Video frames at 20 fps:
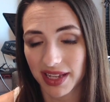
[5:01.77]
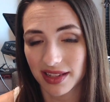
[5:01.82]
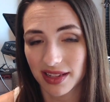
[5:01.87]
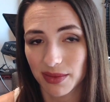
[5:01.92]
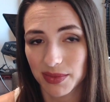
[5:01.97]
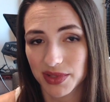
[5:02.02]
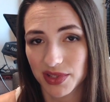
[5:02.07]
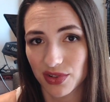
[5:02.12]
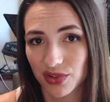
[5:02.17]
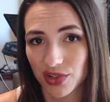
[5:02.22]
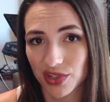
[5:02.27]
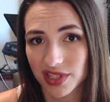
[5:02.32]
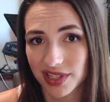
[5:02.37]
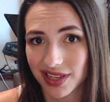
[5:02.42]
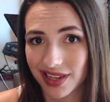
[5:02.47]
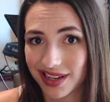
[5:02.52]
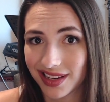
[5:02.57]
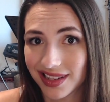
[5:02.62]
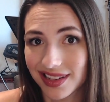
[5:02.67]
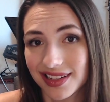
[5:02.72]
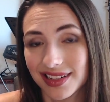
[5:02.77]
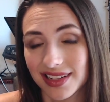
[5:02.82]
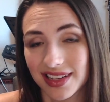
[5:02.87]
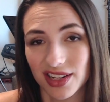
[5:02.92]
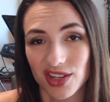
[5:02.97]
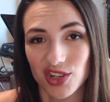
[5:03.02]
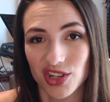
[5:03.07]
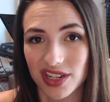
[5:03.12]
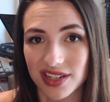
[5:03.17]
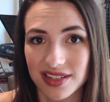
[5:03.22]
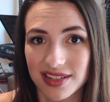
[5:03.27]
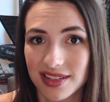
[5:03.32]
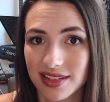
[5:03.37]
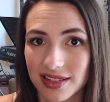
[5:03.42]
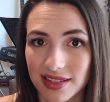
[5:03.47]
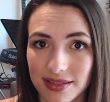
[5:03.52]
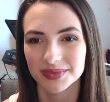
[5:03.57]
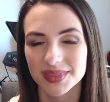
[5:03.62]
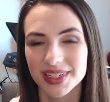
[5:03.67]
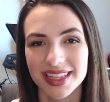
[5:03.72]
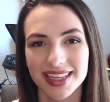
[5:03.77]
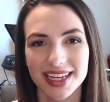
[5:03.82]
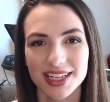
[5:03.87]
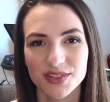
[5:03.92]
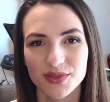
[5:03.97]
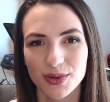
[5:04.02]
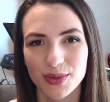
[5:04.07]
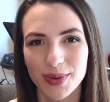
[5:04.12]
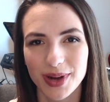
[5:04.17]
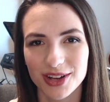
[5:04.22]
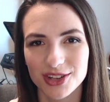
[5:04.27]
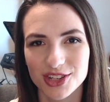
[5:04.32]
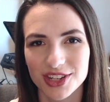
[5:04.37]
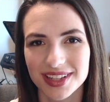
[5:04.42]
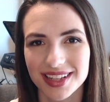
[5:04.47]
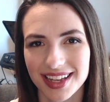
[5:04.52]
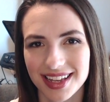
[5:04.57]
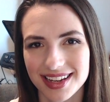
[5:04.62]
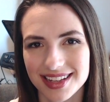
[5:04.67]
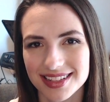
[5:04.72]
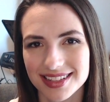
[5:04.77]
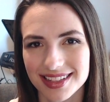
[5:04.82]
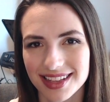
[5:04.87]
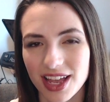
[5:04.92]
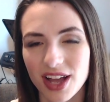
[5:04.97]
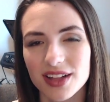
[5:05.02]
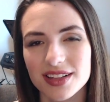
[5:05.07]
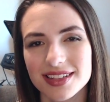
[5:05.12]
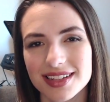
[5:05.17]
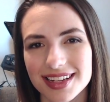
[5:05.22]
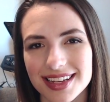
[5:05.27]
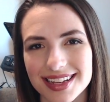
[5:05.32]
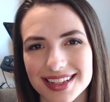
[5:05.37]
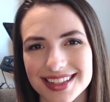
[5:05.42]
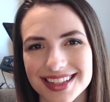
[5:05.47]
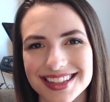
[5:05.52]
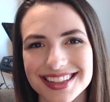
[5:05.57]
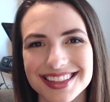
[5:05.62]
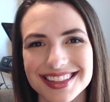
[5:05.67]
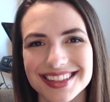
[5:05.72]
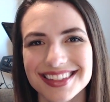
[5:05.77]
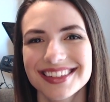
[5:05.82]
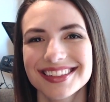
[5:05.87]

lips are just getting conditioned. Thanks for watching, ladies. Constant kisses.